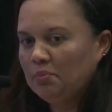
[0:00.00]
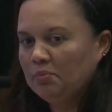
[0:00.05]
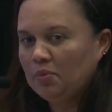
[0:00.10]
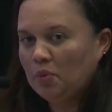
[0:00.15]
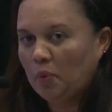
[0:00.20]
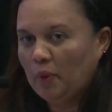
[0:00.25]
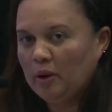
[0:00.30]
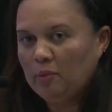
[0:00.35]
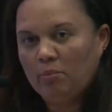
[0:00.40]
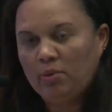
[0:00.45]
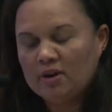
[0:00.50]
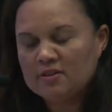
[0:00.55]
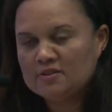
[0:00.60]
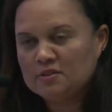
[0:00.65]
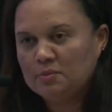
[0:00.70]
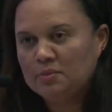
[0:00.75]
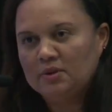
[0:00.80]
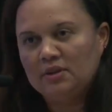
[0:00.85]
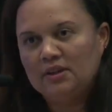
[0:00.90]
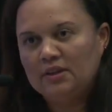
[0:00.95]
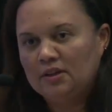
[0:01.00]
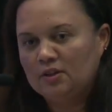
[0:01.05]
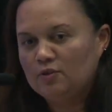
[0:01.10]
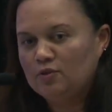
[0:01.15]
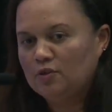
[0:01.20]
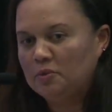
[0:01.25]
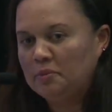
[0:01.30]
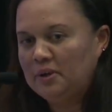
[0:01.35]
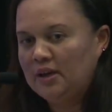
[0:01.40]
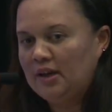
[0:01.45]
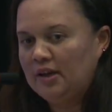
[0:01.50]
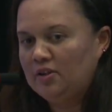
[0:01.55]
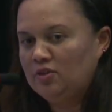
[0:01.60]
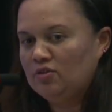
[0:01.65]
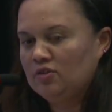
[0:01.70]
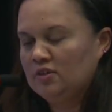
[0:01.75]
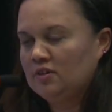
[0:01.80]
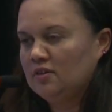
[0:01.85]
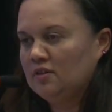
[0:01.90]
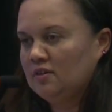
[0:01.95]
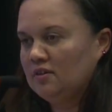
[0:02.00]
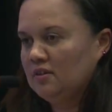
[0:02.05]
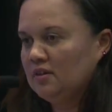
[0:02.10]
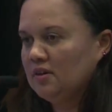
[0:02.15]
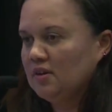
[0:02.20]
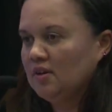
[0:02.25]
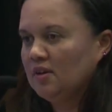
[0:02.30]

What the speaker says: where possible in the formulations.